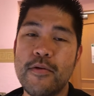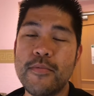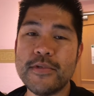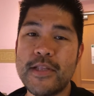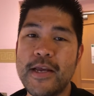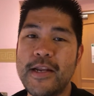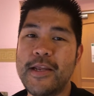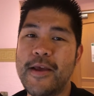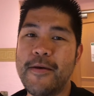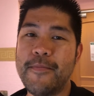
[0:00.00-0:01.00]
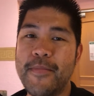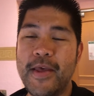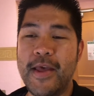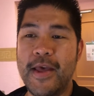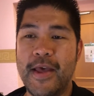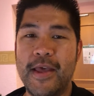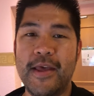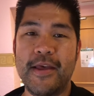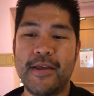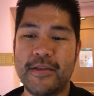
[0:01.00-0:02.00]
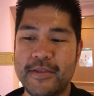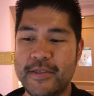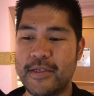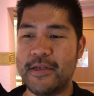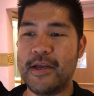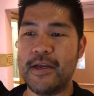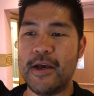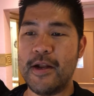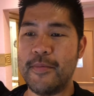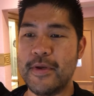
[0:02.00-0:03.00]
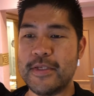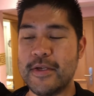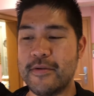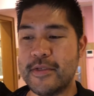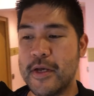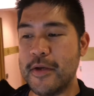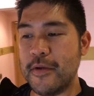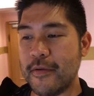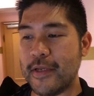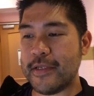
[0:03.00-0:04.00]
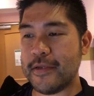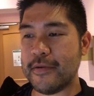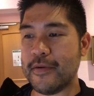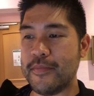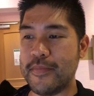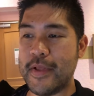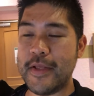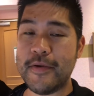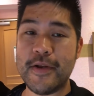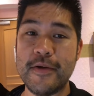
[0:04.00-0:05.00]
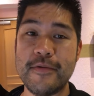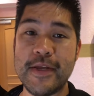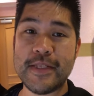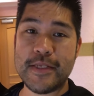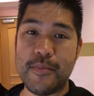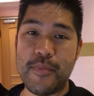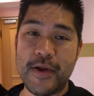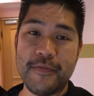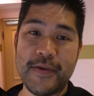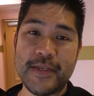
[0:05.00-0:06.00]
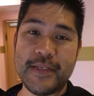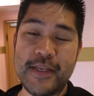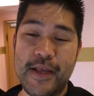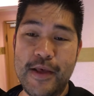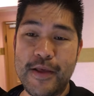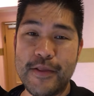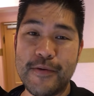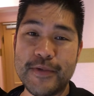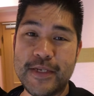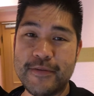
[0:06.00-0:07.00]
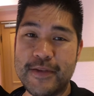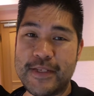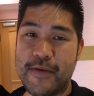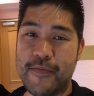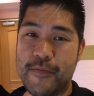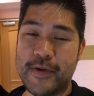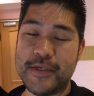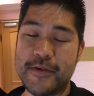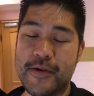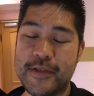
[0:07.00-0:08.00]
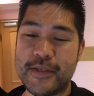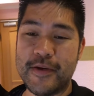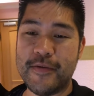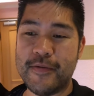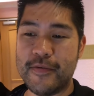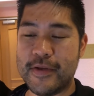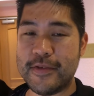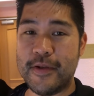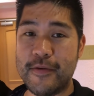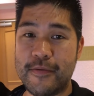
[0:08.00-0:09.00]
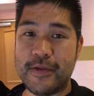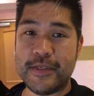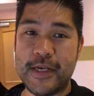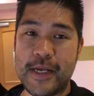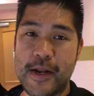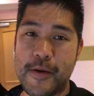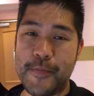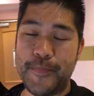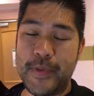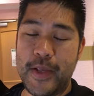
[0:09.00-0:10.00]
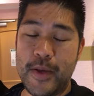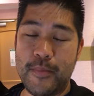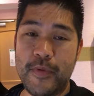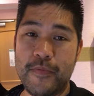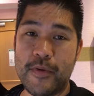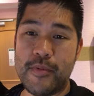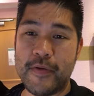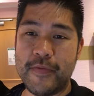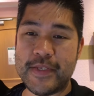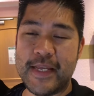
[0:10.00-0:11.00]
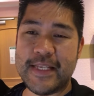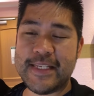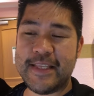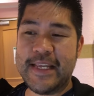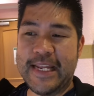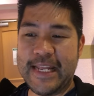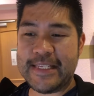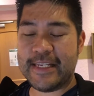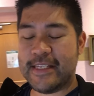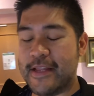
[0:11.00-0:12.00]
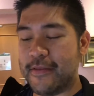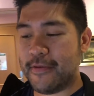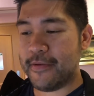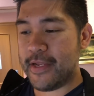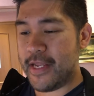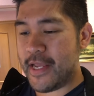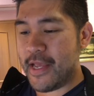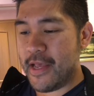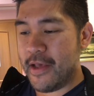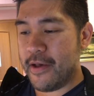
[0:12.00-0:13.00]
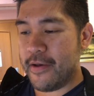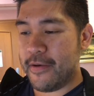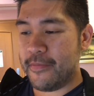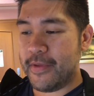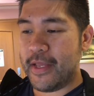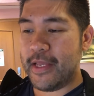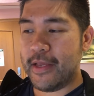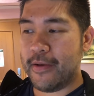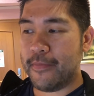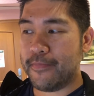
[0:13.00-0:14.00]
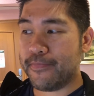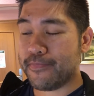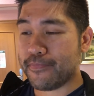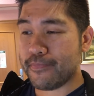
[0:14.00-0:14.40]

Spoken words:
almost 9 a.m. and I got up because I was hungry, so I'm probably going to go get some breakfast. The hotel does have a restaurant, so I was going to go and check it out before breakfast ends. I think it ends at 10:30 a.m.